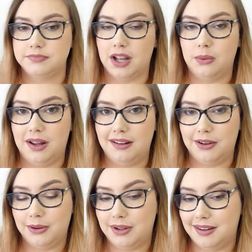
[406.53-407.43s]
a while
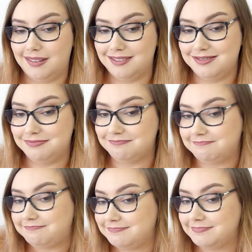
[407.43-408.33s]
ago, and
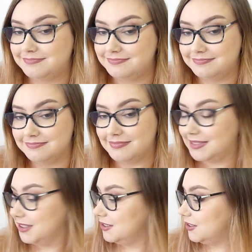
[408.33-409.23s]

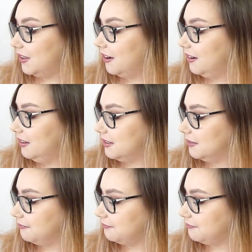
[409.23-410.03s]
so there it is.